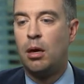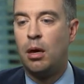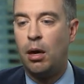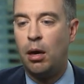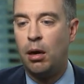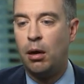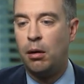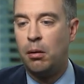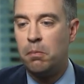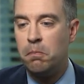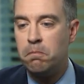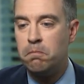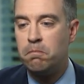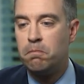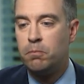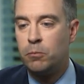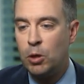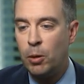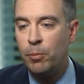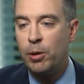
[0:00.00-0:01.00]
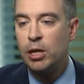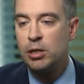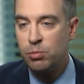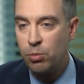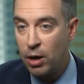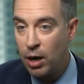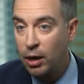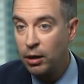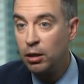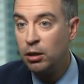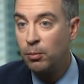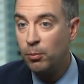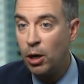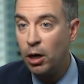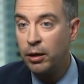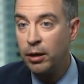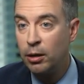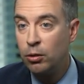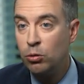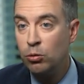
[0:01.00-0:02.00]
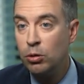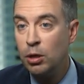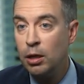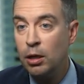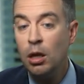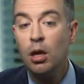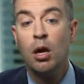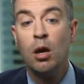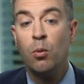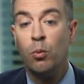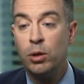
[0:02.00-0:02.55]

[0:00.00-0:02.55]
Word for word: the best product in the market today,